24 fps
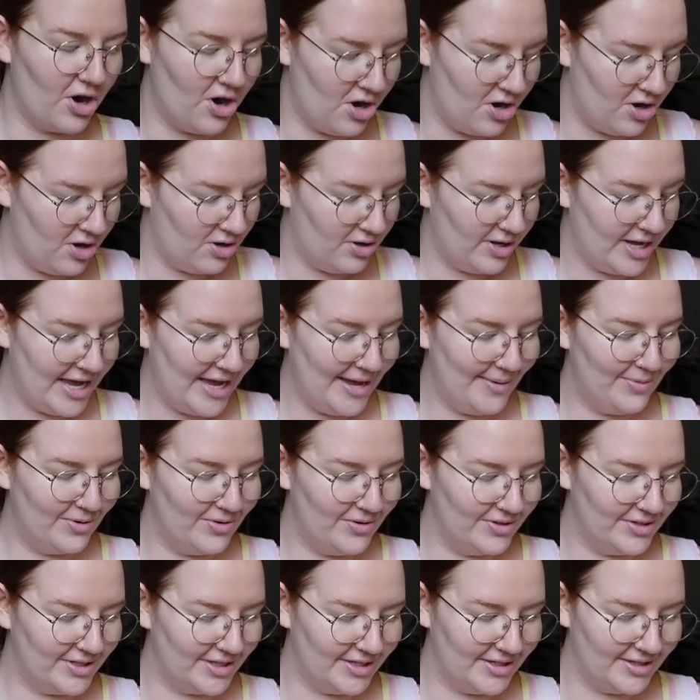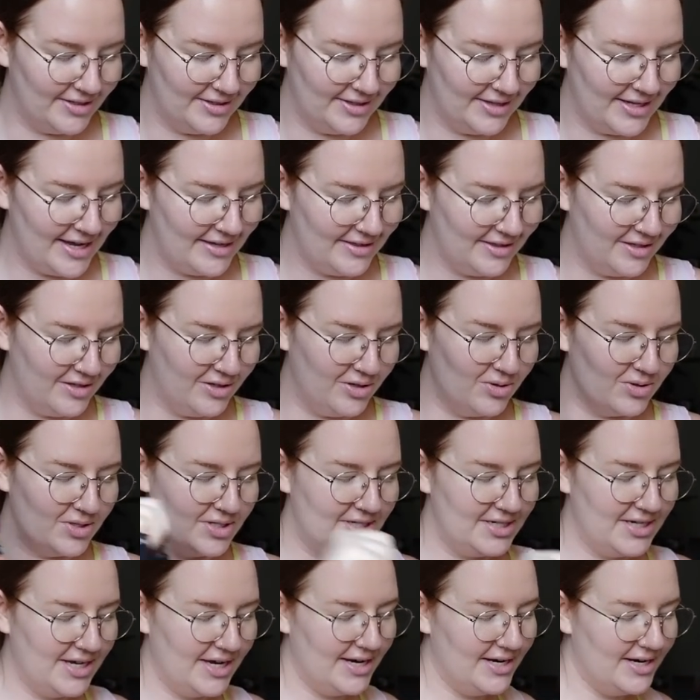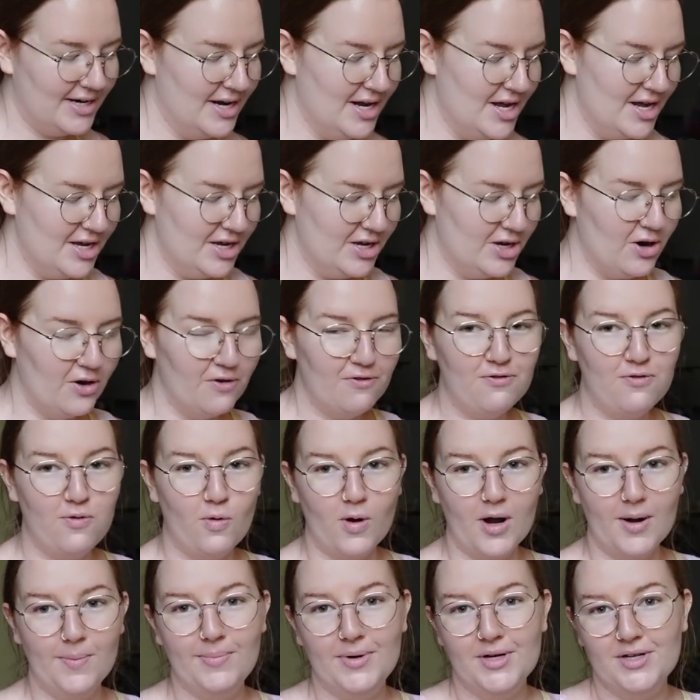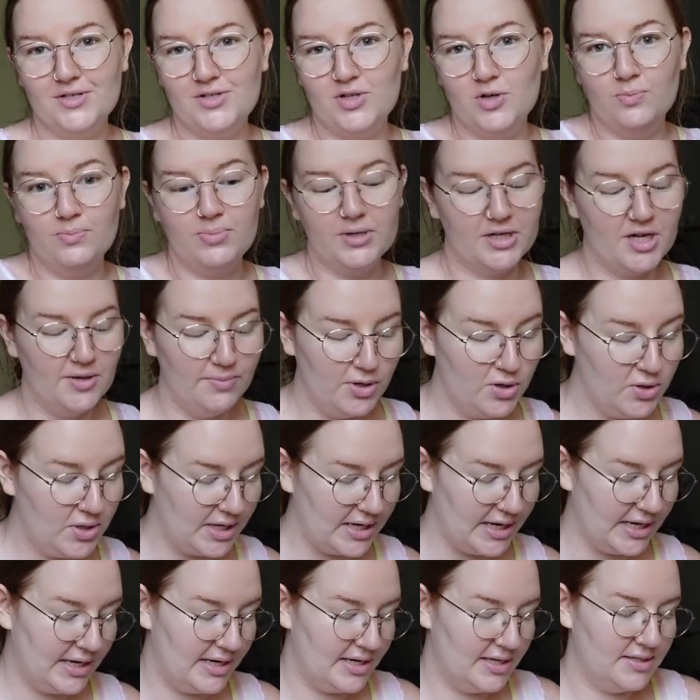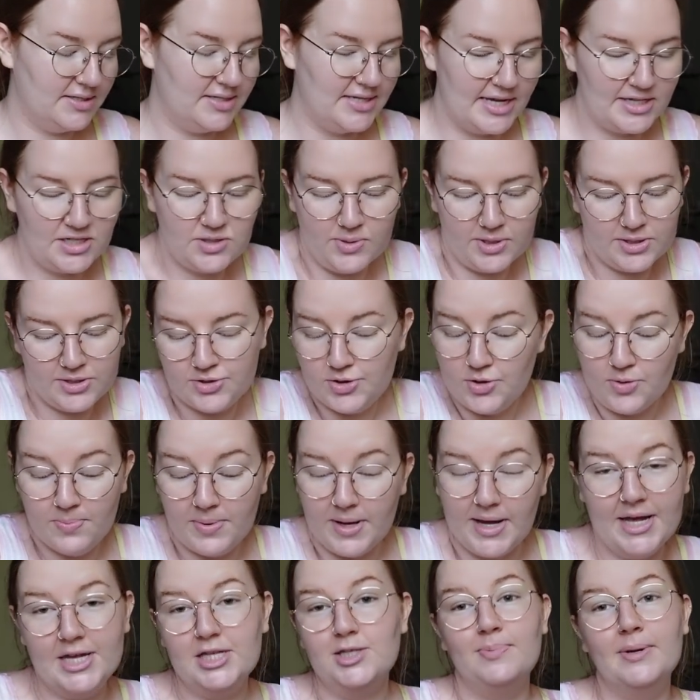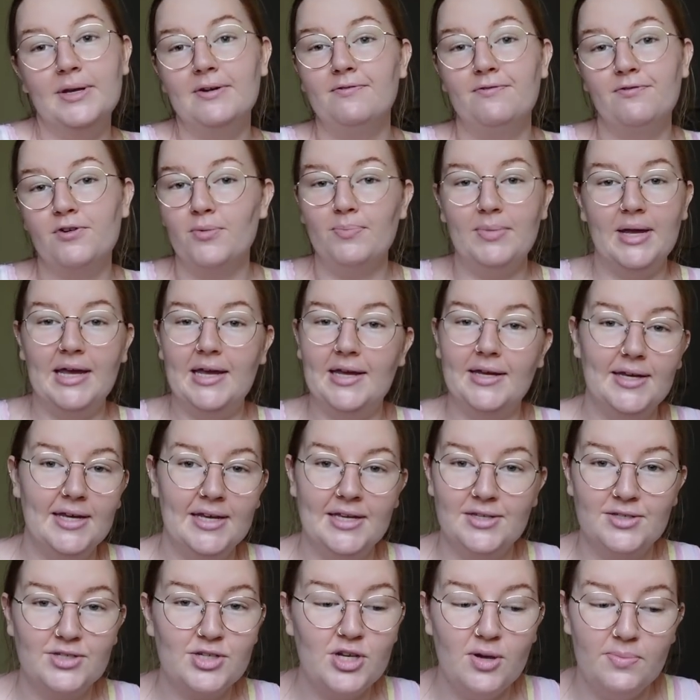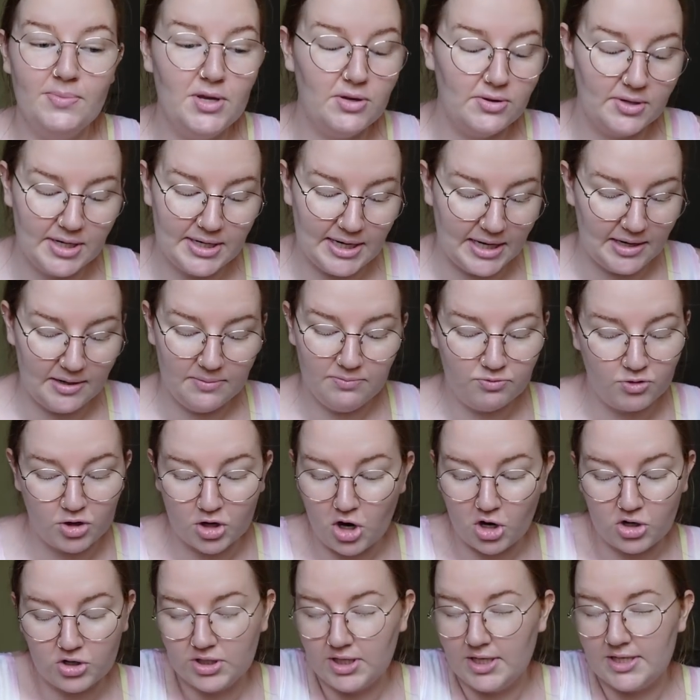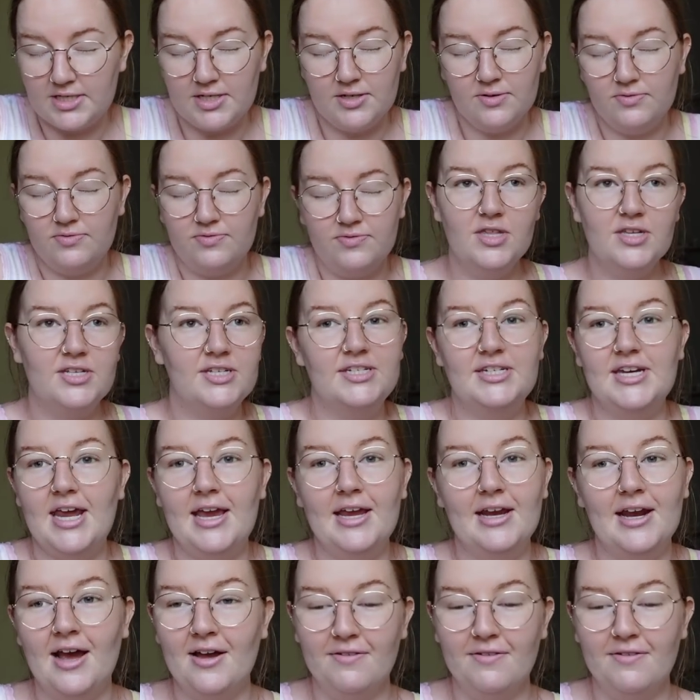all able to let loose and, you know, form a Zumba community because that's what Zumba has been for me, is community, regardless of the state state